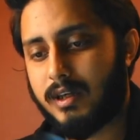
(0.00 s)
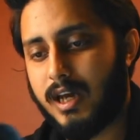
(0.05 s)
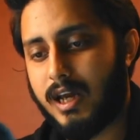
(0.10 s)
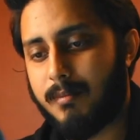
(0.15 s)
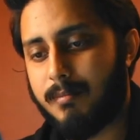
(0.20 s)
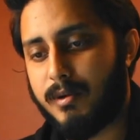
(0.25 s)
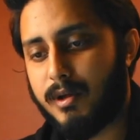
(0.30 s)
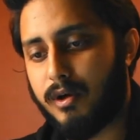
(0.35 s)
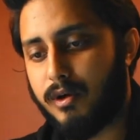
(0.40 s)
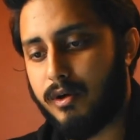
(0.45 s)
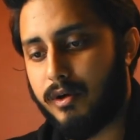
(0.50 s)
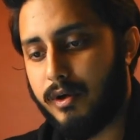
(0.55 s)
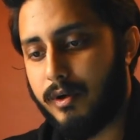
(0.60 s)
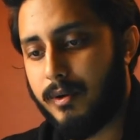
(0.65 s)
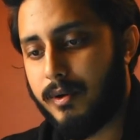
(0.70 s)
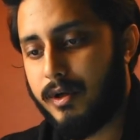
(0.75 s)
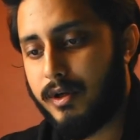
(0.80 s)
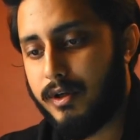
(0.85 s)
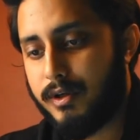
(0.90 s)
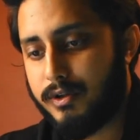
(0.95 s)
can be heard.
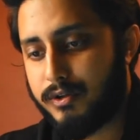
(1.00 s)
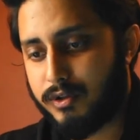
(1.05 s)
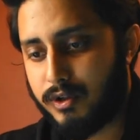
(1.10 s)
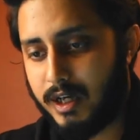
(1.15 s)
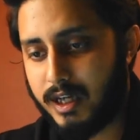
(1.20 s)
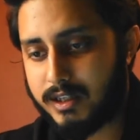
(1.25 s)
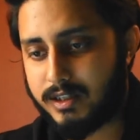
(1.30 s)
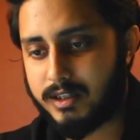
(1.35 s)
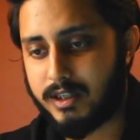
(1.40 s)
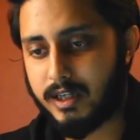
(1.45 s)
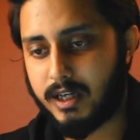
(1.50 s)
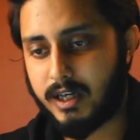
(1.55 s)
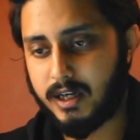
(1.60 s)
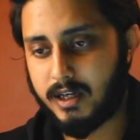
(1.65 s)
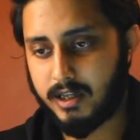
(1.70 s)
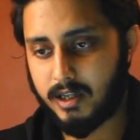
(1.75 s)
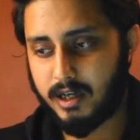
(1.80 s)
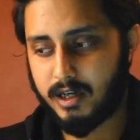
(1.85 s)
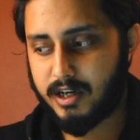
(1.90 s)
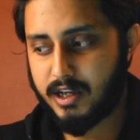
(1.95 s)
So let's say
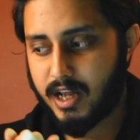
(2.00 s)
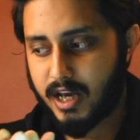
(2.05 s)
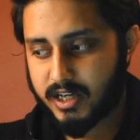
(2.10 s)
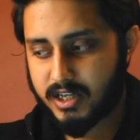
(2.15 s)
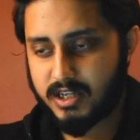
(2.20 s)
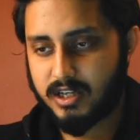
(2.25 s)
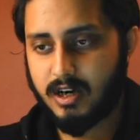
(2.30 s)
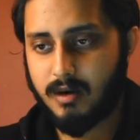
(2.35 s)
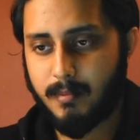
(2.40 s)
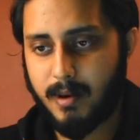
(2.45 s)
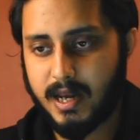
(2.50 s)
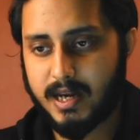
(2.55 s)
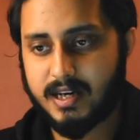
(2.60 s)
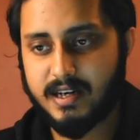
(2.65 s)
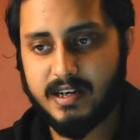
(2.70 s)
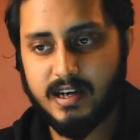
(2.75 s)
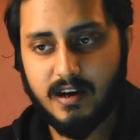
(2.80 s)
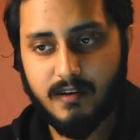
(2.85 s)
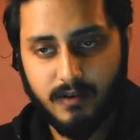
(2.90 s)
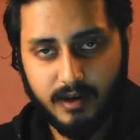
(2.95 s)
a directional mic
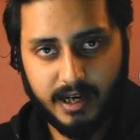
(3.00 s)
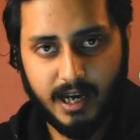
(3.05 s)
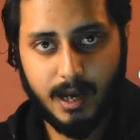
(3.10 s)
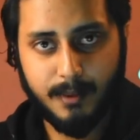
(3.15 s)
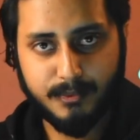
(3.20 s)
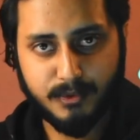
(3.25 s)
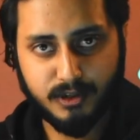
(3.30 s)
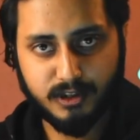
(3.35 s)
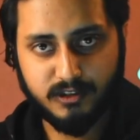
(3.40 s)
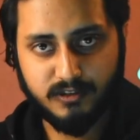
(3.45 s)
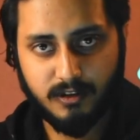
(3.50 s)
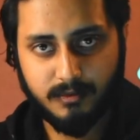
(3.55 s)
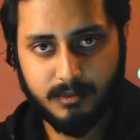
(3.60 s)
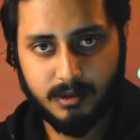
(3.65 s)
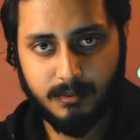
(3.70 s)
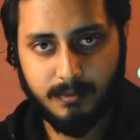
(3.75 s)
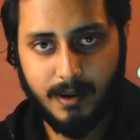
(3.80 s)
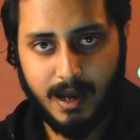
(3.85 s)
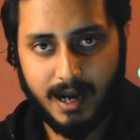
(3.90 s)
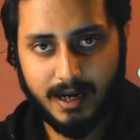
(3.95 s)
never captures on the
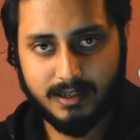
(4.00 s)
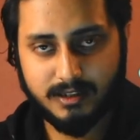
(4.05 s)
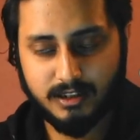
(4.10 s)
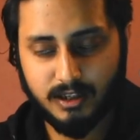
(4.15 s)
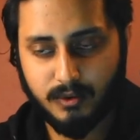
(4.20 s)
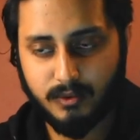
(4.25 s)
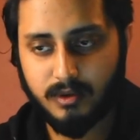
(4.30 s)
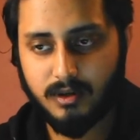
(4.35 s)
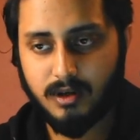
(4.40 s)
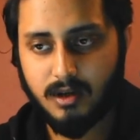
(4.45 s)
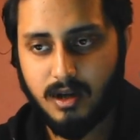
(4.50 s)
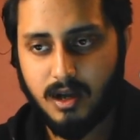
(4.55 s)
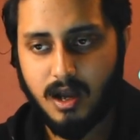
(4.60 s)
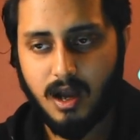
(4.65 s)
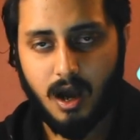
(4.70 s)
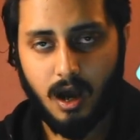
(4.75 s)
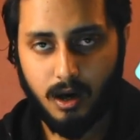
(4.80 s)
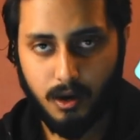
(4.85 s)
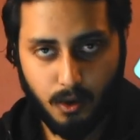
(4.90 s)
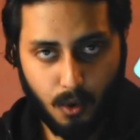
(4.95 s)
back sound.
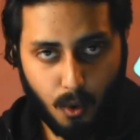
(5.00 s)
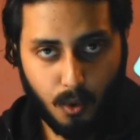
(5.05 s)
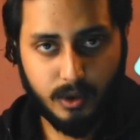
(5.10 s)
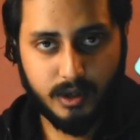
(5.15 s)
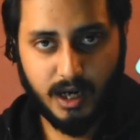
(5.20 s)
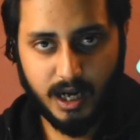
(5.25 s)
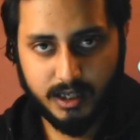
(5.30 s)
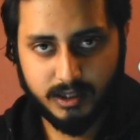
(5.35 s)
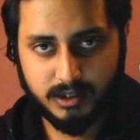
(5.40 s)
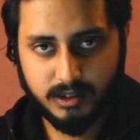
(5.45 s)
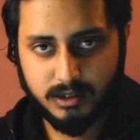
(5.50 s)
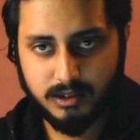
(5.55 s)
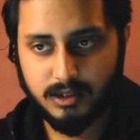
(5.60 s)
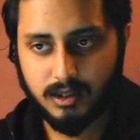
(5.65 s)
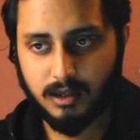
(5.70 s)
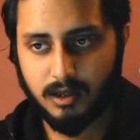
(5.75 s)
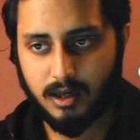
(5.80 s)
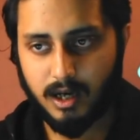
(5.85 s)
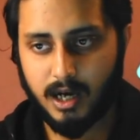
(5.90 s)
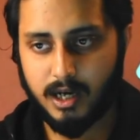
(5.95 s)
A RODE doesn't.
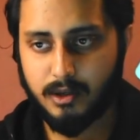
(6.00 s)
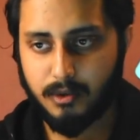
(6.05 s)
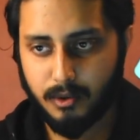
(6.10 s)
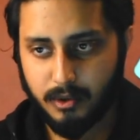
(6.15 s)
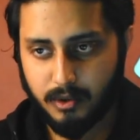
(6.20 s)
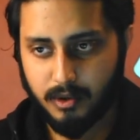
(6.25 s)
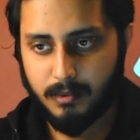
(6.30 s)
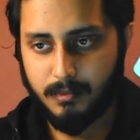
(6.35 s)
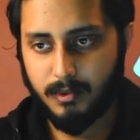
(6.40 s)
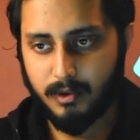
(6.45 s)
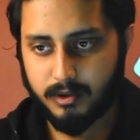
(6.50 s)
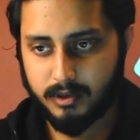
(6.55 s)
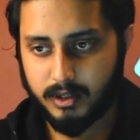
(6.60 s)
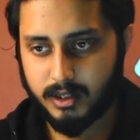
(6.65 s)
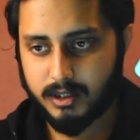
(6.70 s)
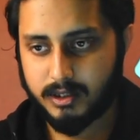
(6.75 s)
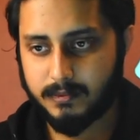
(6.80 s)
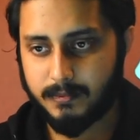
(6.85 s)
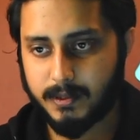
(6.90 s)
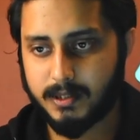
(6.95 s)
I don't know about
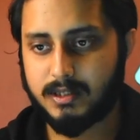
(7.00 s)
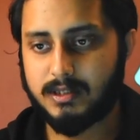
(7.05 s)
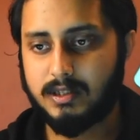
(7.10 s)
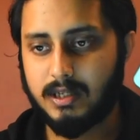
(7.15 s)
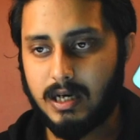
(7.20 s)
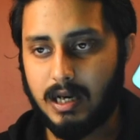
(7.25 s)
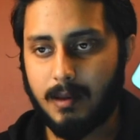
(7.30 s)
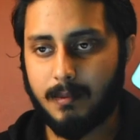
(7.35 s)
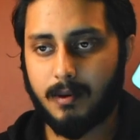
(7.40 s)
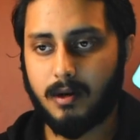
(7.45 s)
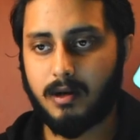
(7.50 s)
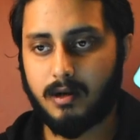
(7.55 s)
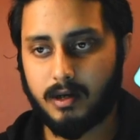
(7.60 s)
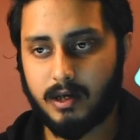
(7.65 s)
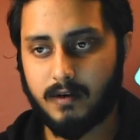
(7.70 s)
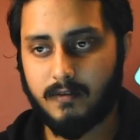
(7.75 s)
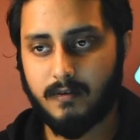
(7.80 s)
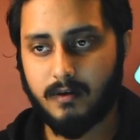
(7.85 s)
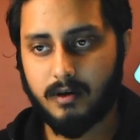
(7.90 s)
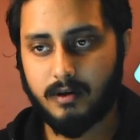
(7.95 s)
this, but still I'm going to
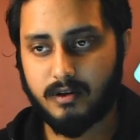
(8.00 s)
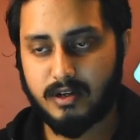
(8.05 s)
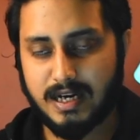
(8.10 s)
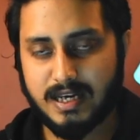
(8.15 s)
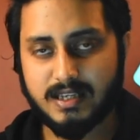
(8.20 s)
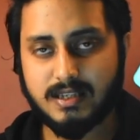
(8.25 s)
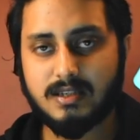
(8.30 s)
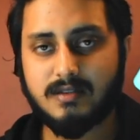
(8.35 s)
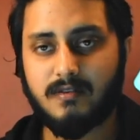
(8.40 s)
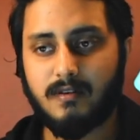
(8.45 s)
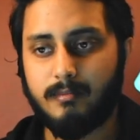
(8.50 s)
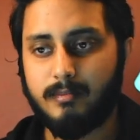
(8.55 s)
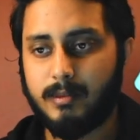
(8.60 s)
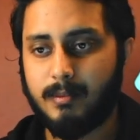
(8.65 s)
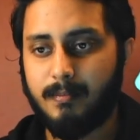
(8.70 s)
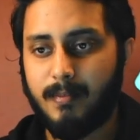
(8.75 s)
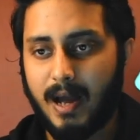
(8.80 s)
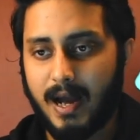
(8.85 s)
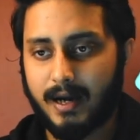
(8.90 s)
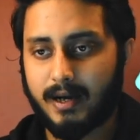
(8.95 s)
give a test from
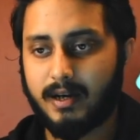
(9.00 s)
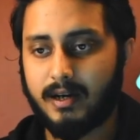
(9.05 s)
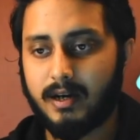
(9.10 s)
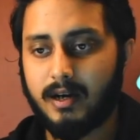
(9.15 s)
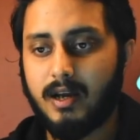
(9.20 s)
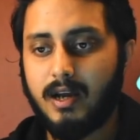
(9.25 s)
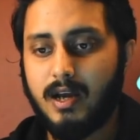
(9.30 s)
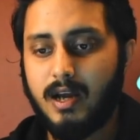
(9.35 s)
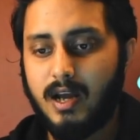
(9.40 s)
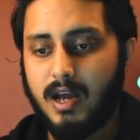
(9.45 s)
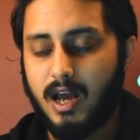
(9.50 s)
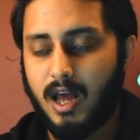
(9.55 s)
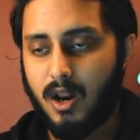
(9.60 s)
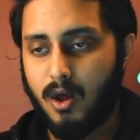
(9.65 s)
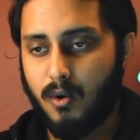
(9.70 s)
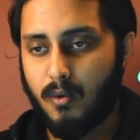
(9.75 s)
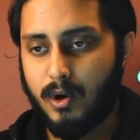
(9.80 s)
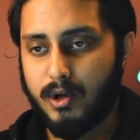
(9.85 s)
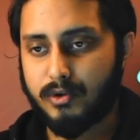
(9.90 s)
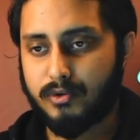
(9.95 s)
the back end.
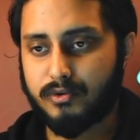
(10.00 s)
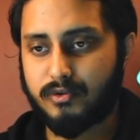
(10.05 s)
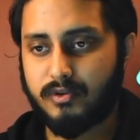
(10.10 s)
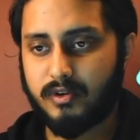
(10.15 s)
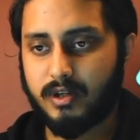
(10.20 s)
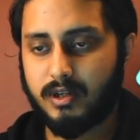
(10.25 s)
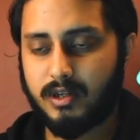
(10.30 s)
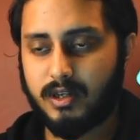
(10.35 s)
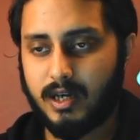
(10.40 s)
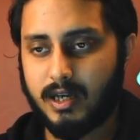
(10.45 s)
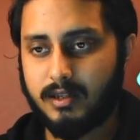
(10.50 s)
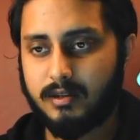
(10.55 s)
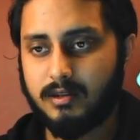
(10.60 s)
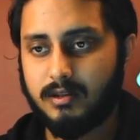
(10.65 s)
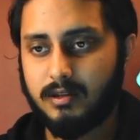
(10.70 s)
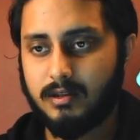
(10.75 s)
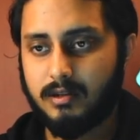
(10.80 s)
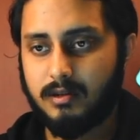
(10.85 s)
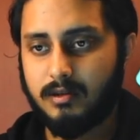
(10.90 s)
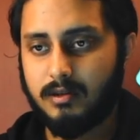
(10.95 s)
Hello, 1 2 3.
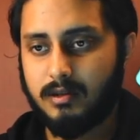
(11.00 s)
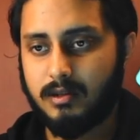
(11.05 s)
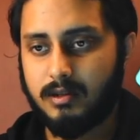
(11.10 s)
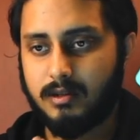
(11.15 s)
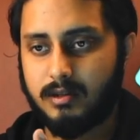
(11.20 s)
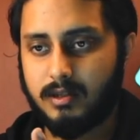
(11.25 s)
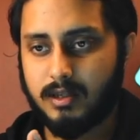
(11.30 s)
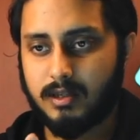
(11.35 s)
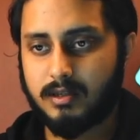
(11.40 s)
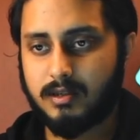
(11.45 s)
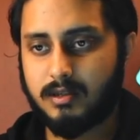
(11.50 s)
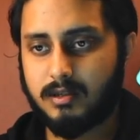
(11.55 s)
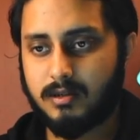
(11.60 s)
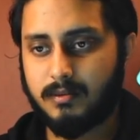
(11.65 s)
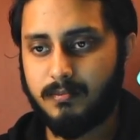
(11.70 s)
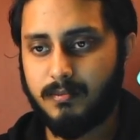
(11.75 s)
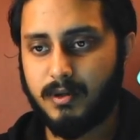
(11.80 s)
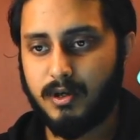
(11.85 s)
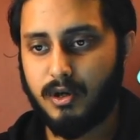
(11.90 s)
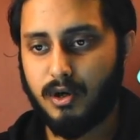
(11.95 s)
Can this
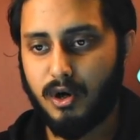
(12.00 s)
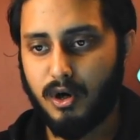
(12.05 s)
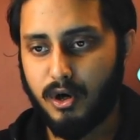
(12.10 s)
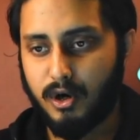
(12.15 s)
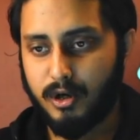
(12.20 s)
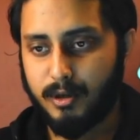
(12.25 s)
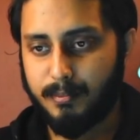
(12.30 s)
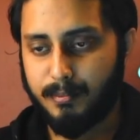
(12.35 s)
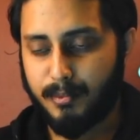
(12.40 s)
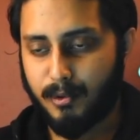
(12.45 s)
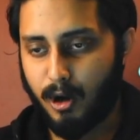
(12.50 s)
be heard